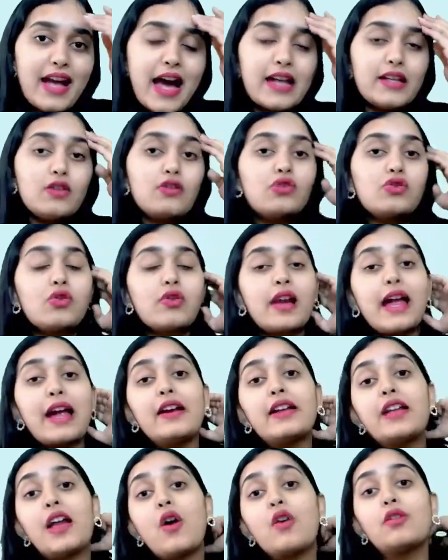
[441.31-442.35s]
I used to
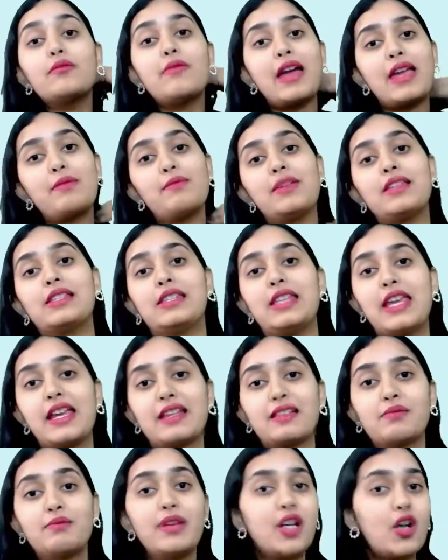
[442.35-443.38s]
write down my
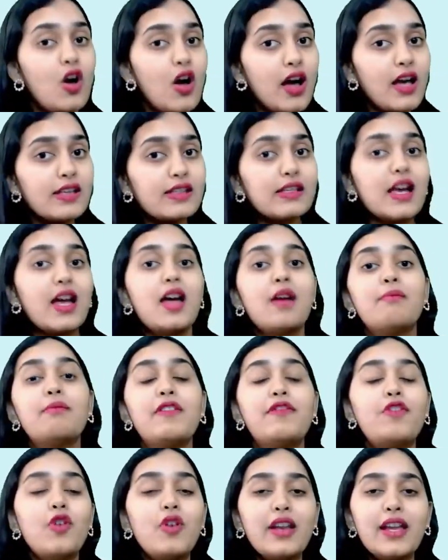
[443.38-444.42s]
mistakes because
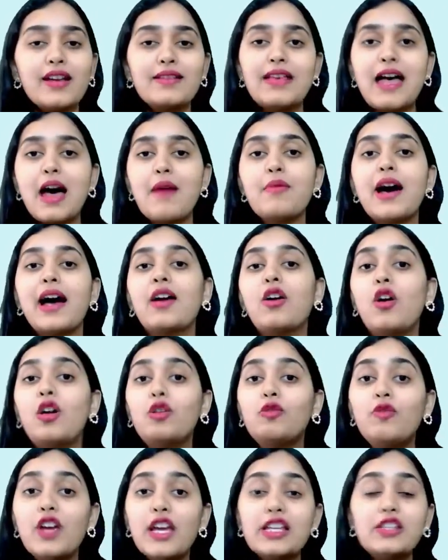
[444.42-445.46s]
before exam, I
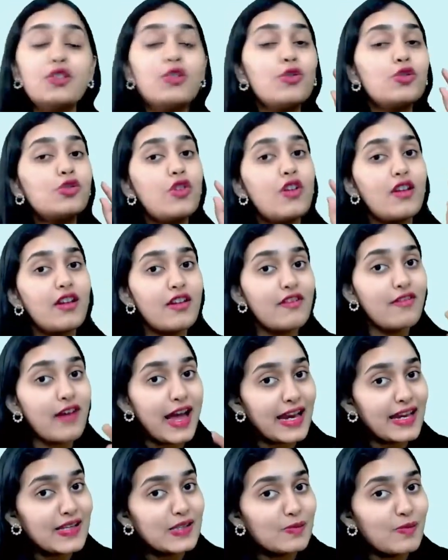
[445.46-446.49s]
always used to
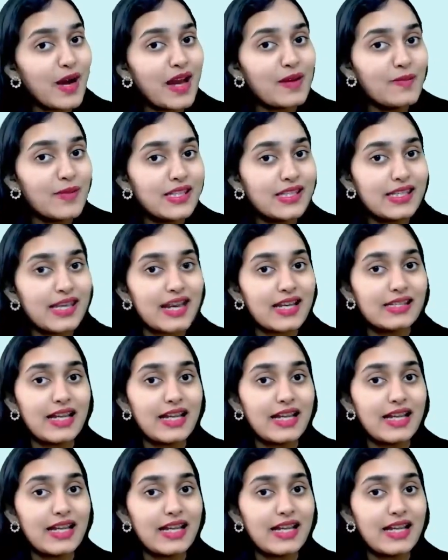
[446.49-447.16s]
revise my mistakes.